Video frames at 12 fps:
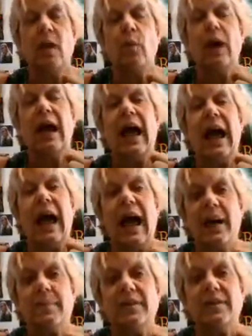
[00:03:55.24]
And what
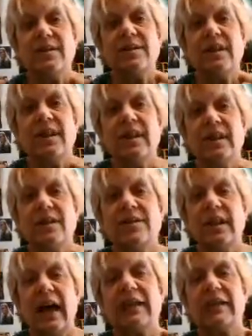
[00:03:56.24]
happens is
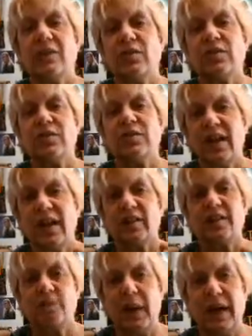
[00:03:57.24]
that in
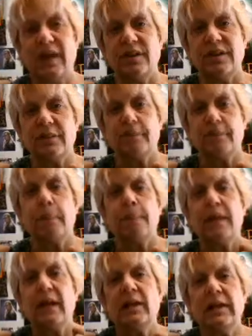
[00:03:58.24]
interstellar space,
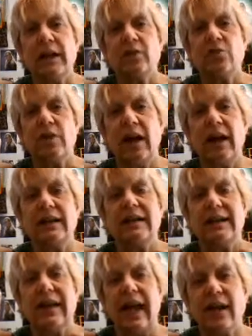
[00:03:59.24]
the electron
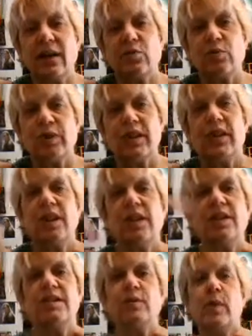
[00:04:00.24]
can actually
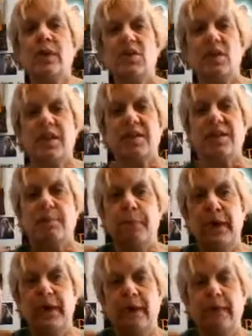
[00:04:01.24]
switch its
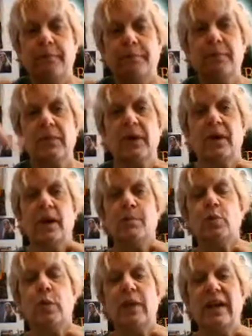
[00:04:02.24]
spin
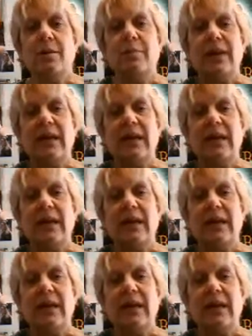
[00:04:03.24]
between